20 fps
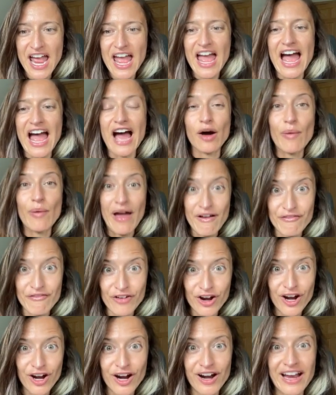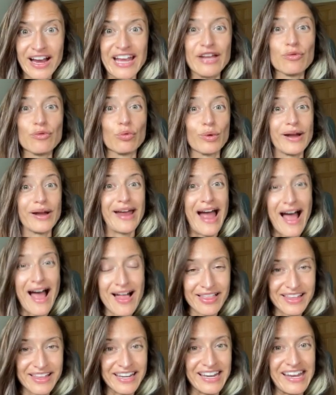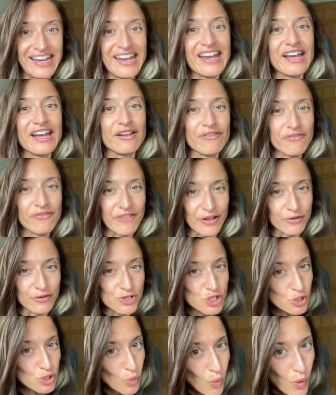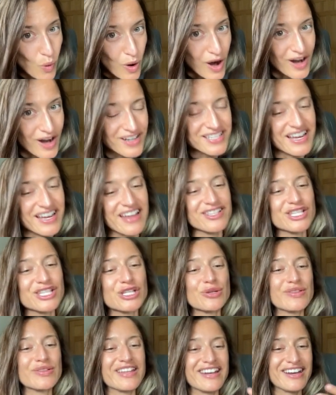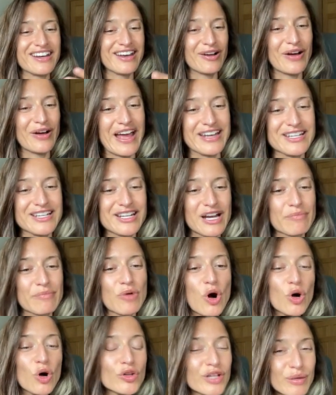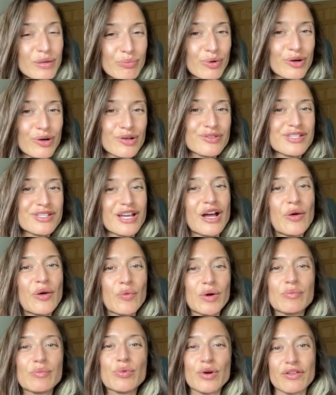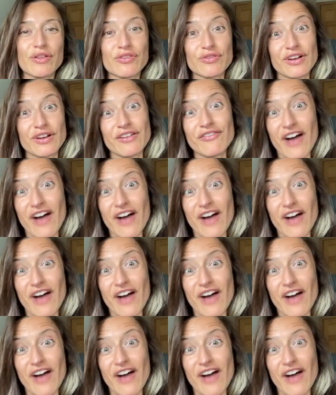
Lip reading: However, in reality, it fell short. And so then it ended up only producing 1.35.